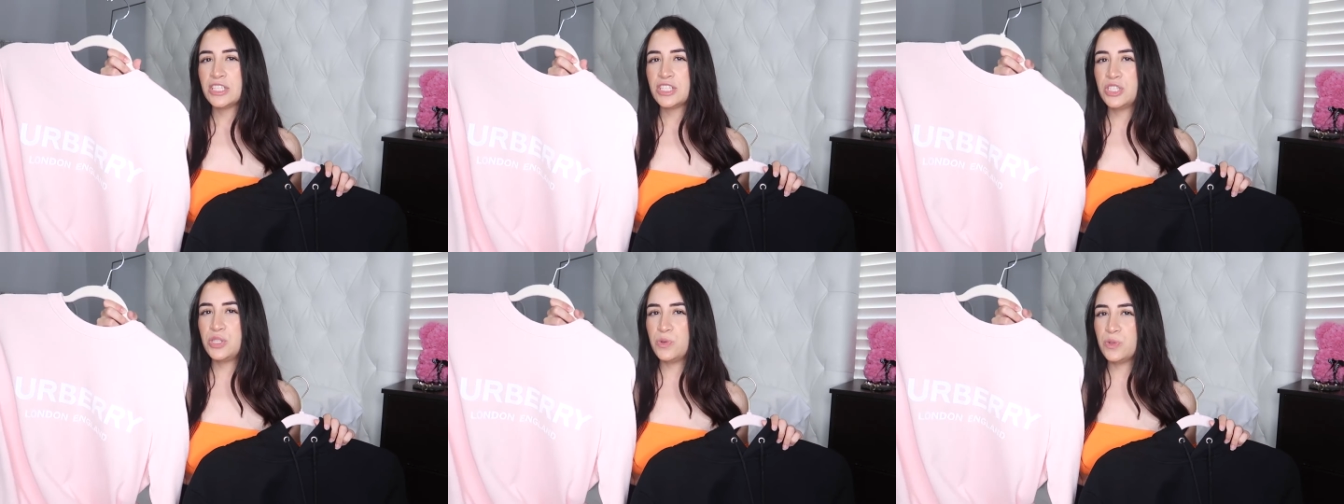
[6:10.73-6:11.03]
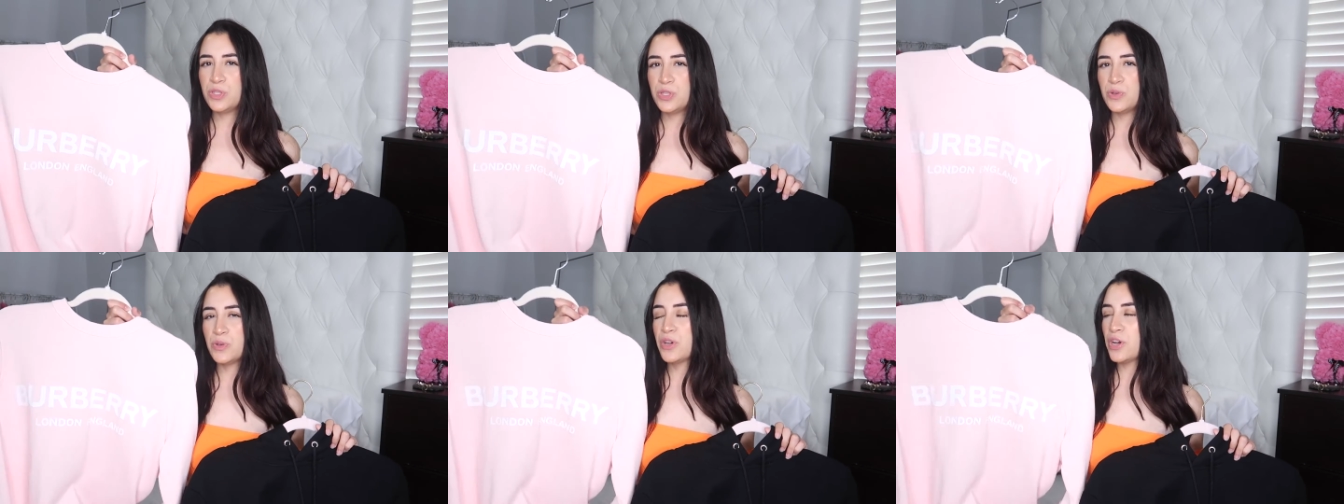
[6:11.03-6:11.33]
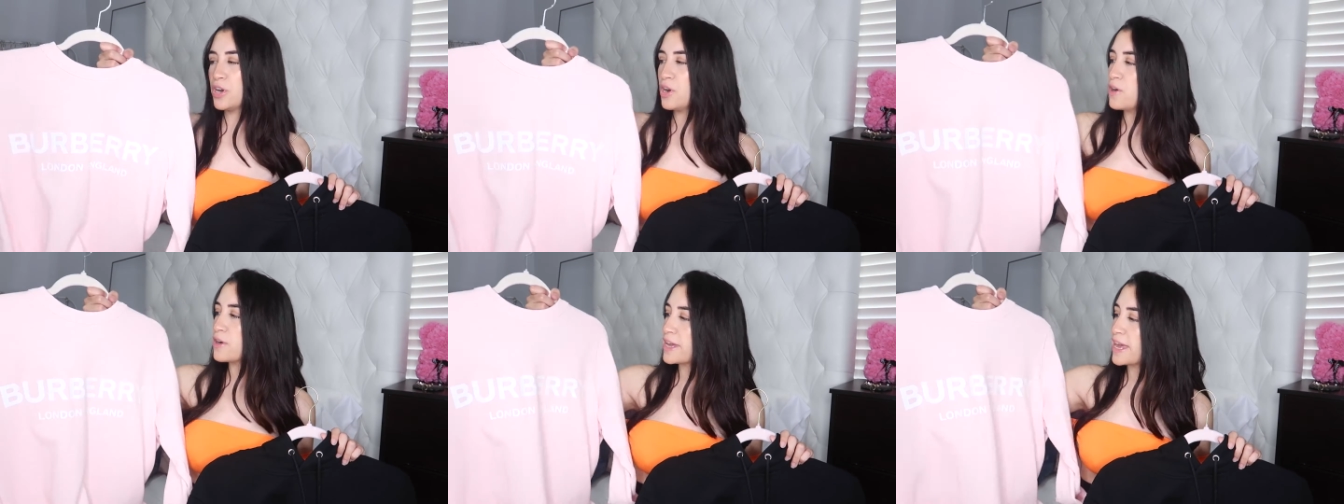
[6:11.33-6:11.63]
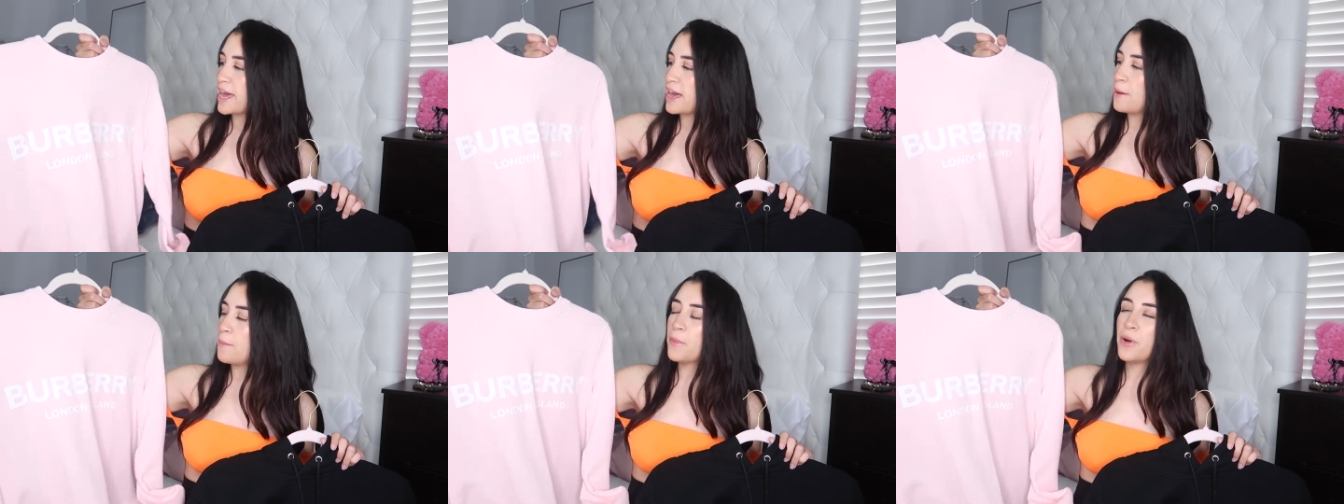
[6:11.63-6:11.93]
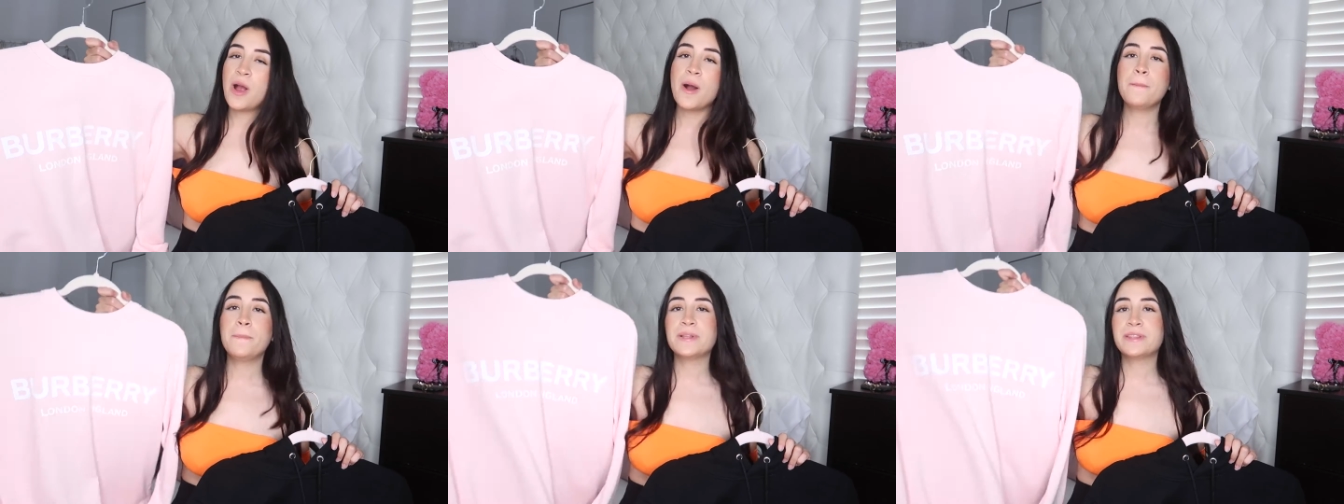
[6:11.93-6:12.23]
too too good on
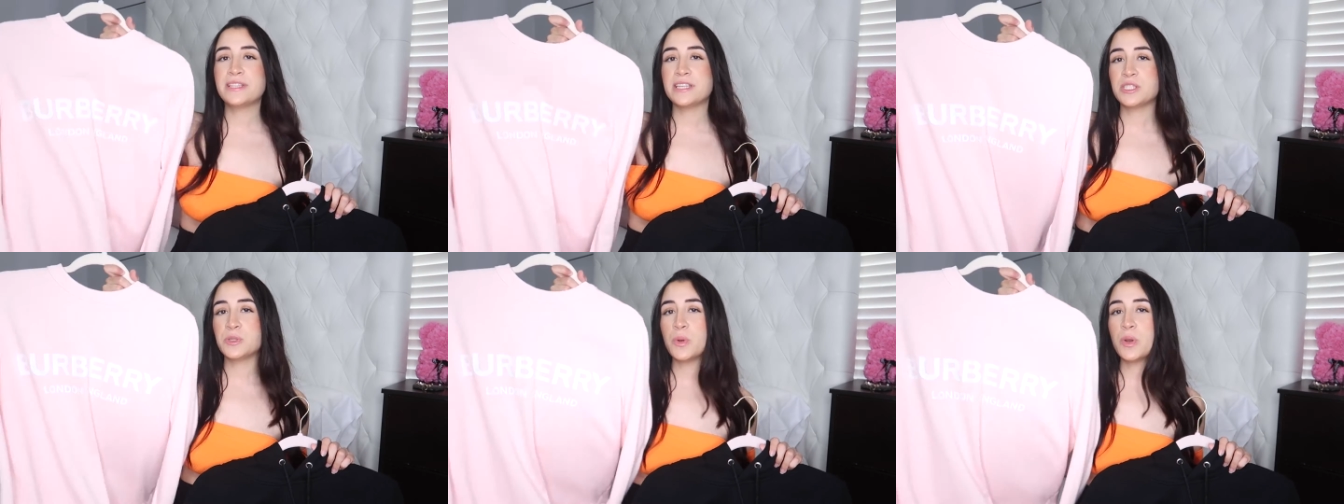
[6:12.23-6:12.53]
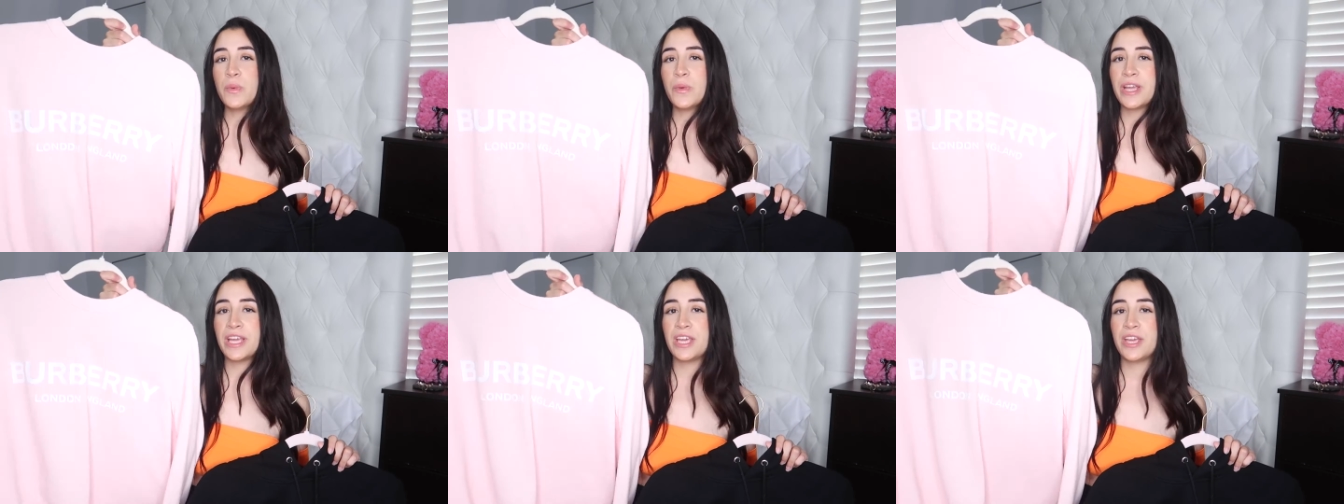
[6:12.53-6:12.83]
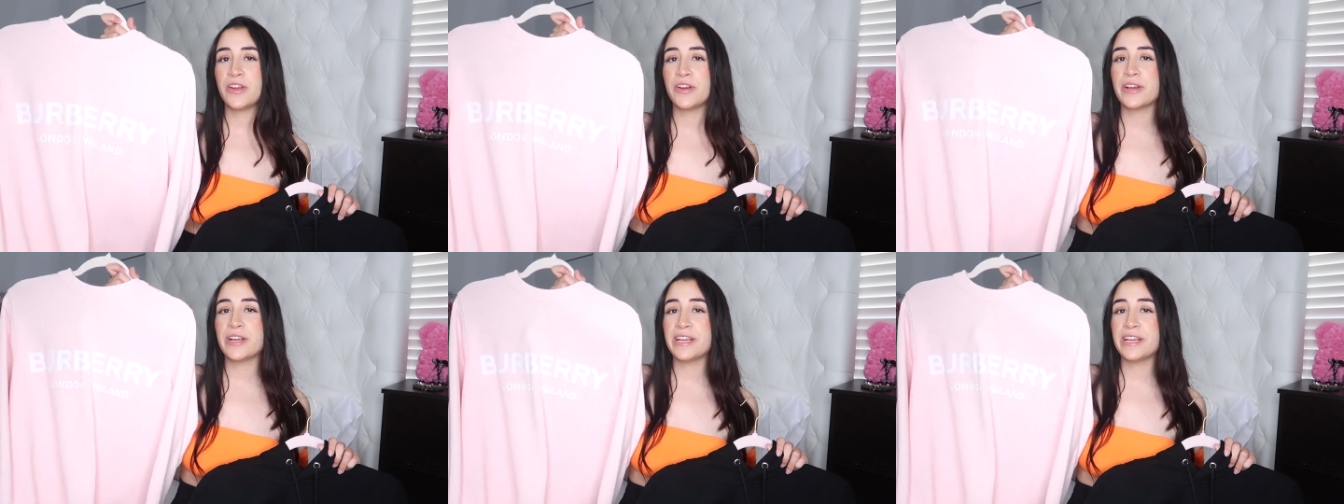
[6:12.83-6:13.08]
camera but this one right here